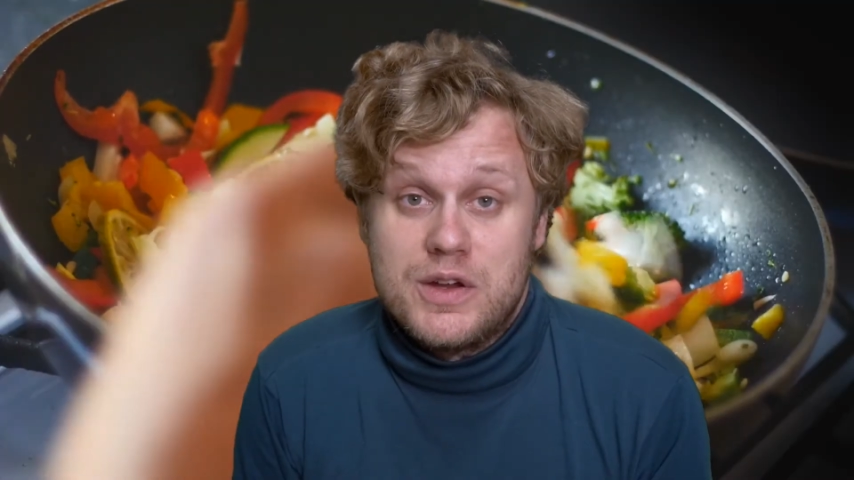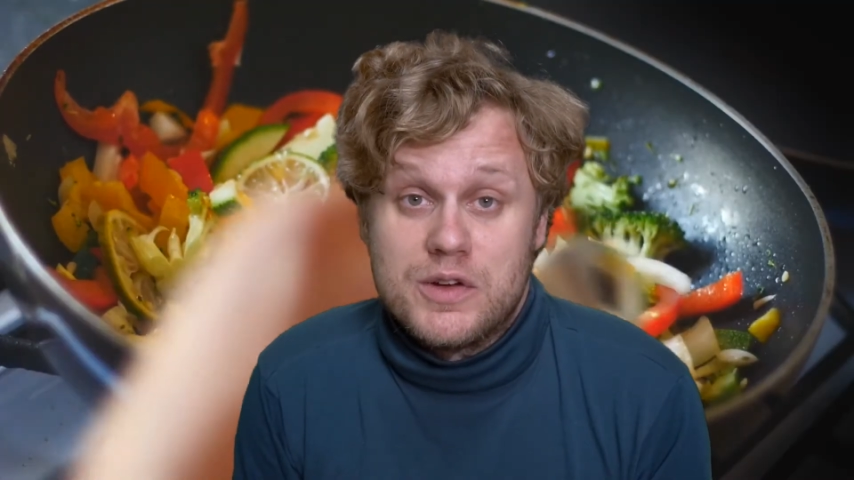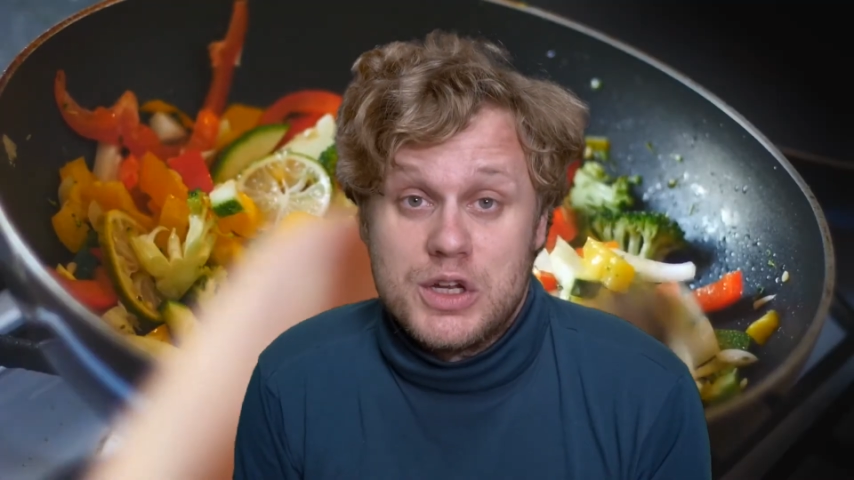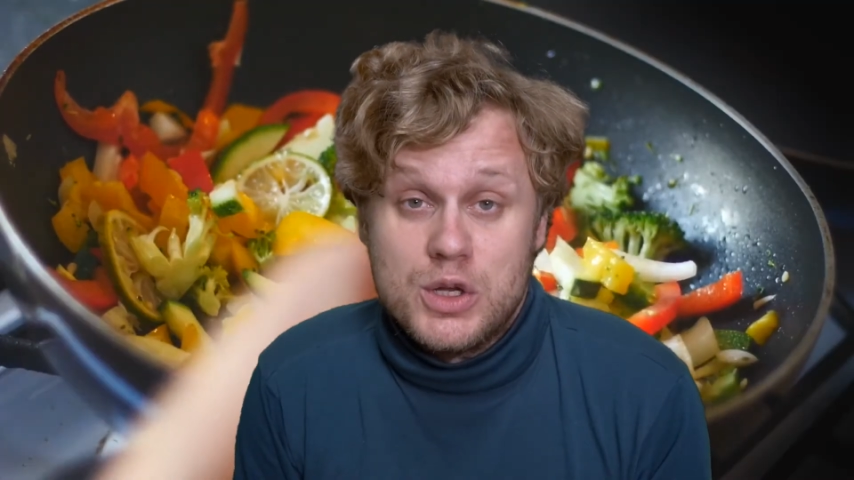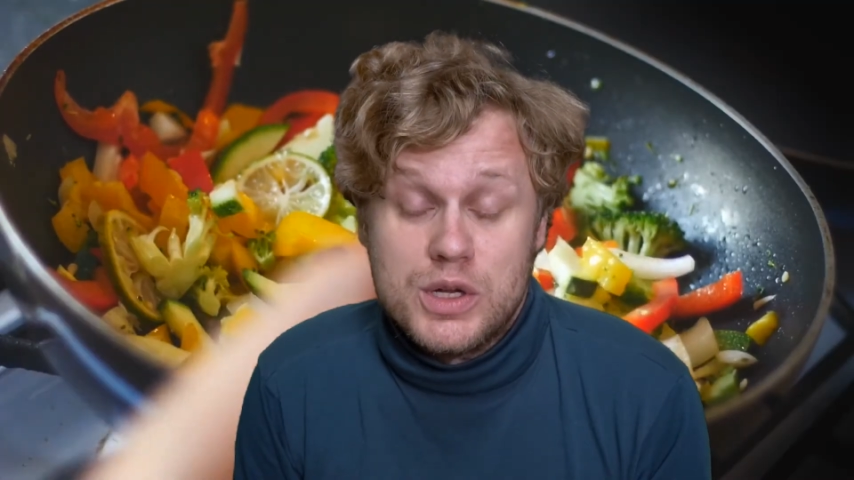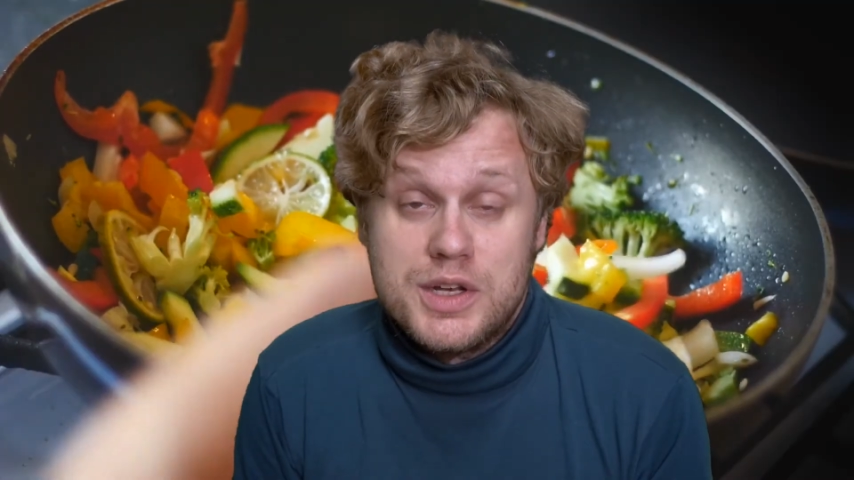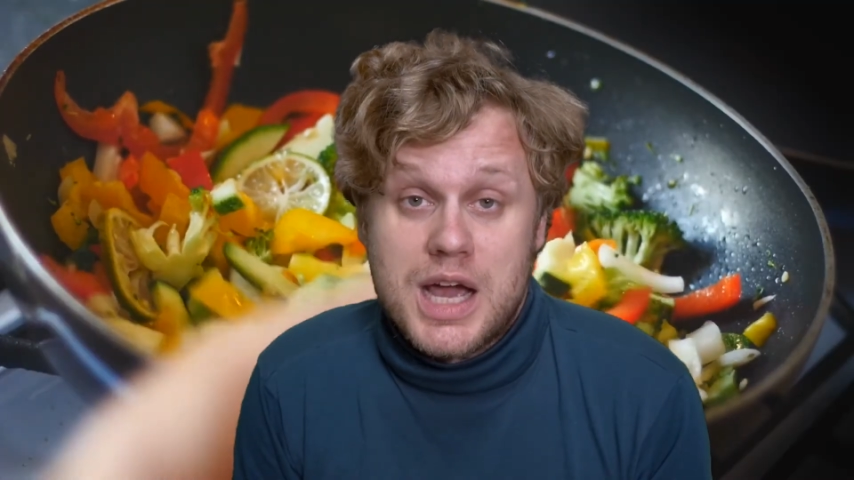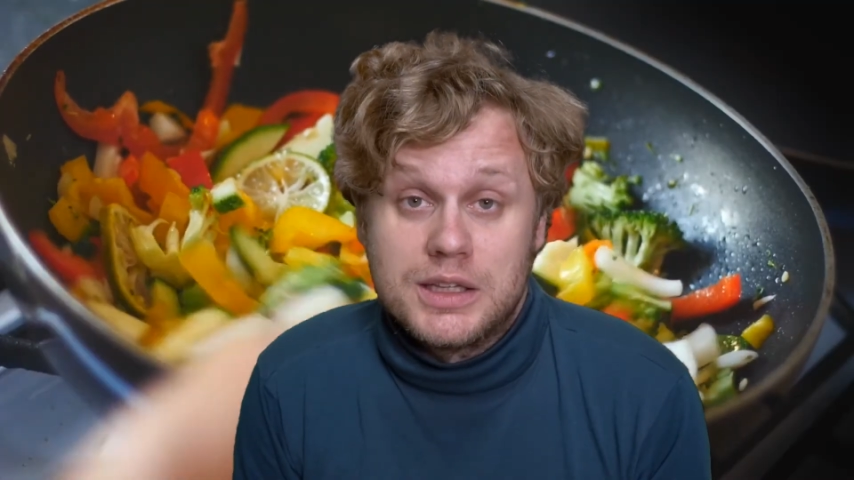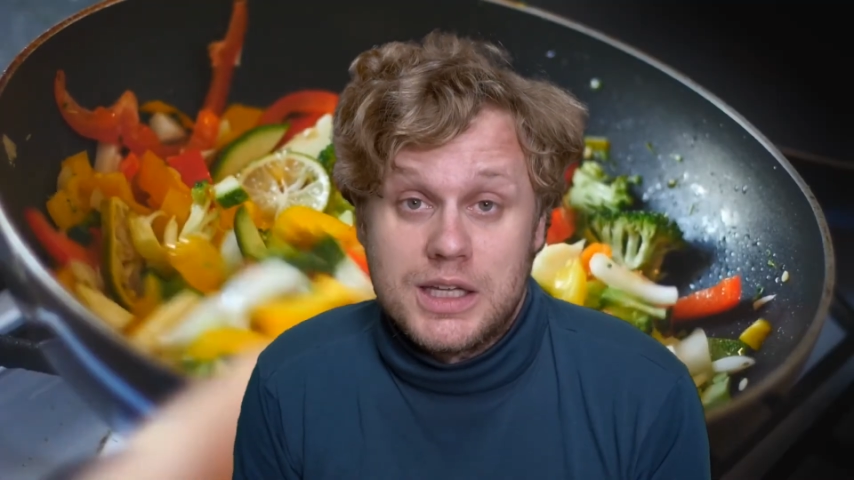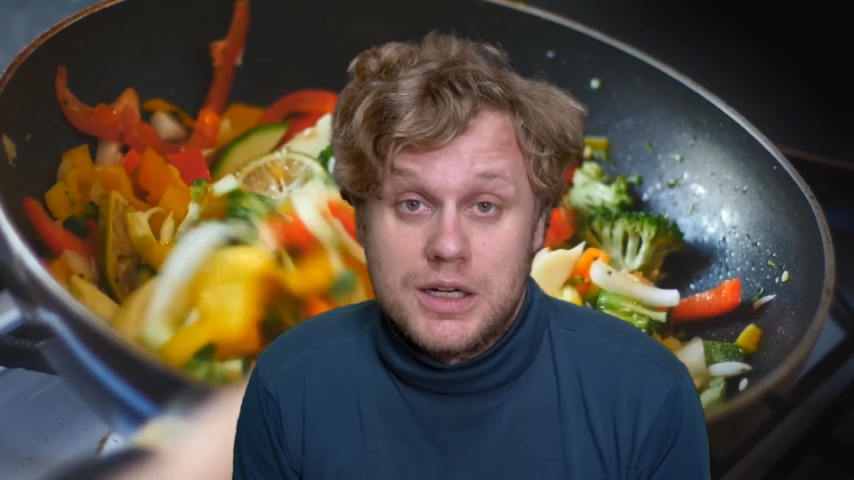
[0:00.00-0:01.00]
you're new to
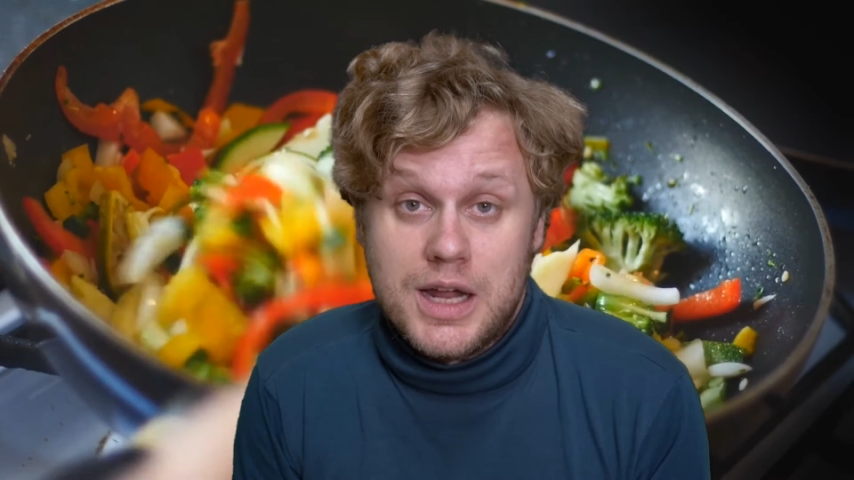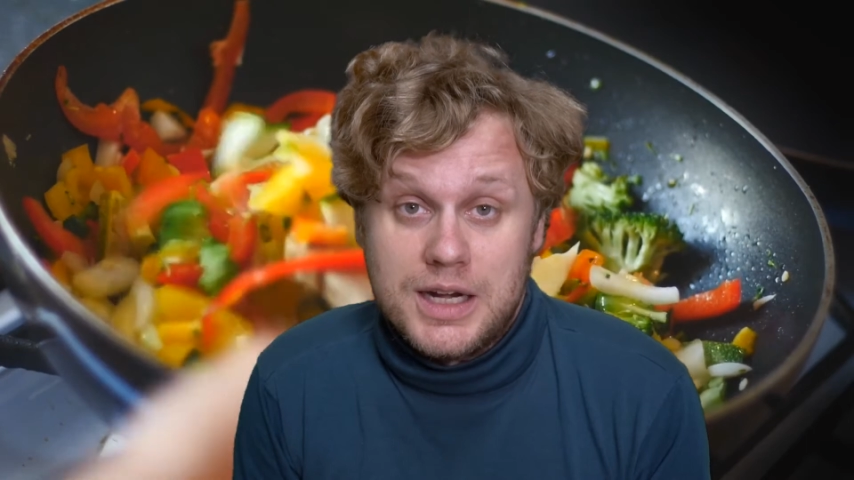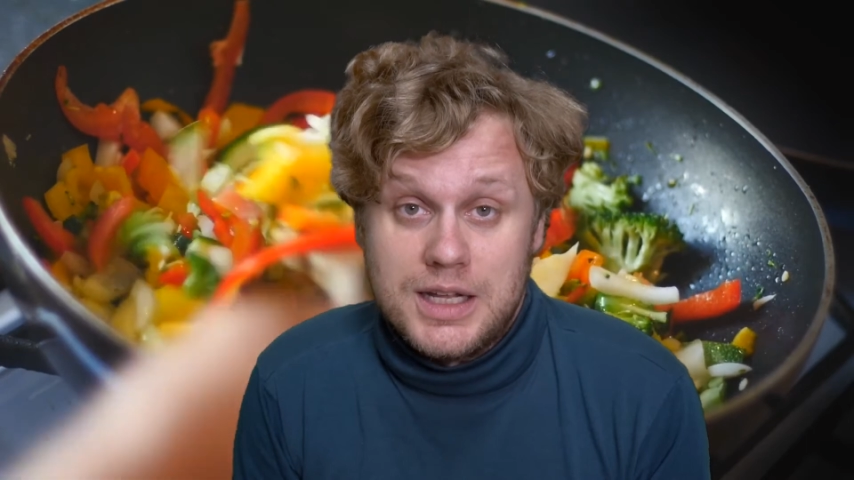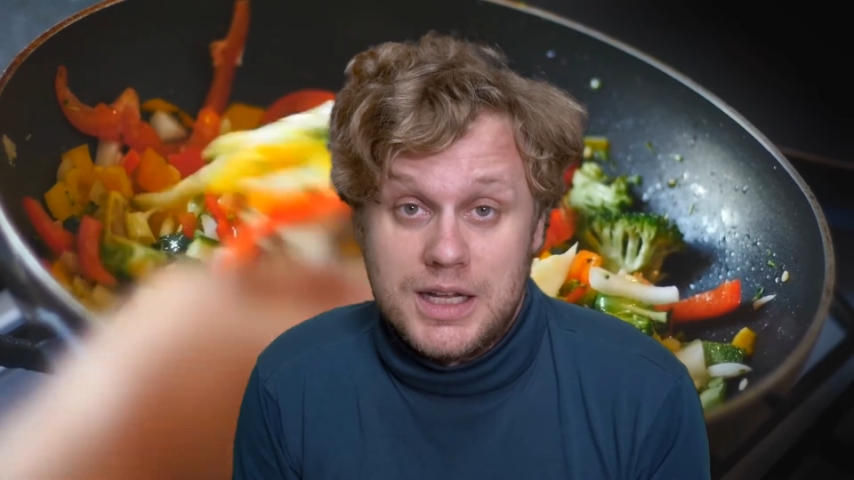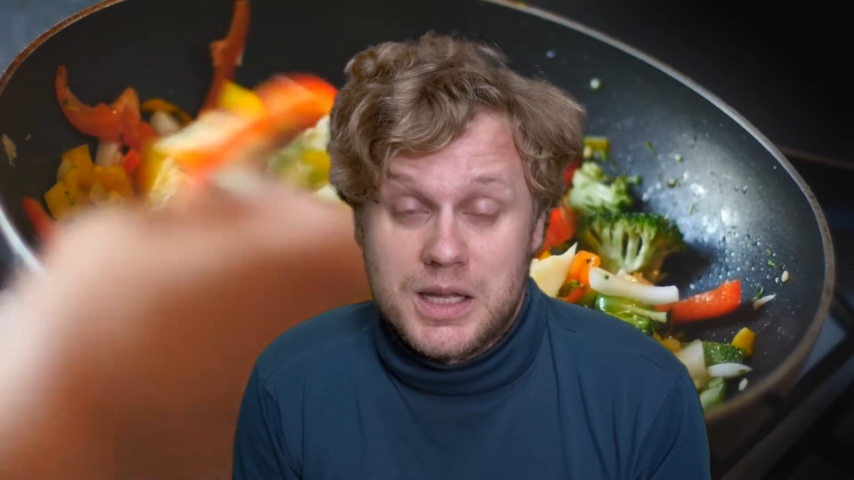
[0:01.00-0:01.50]
nonlinear editing,